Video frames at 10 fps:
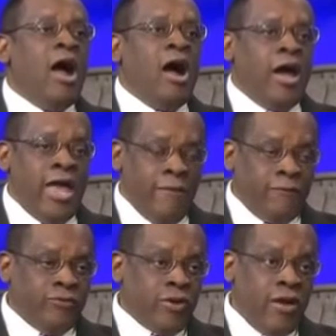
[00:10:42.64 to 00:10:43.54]
I
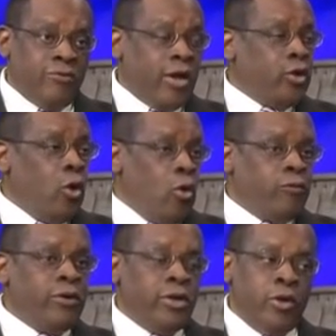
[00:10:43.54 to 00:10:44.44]
emphasize that
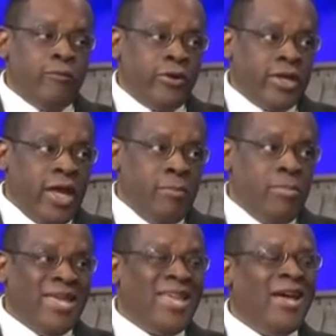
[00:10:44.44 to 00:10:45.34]
over and over again
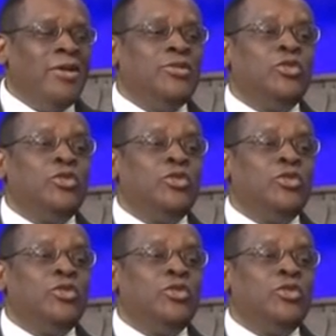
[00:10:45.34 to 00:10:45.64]
because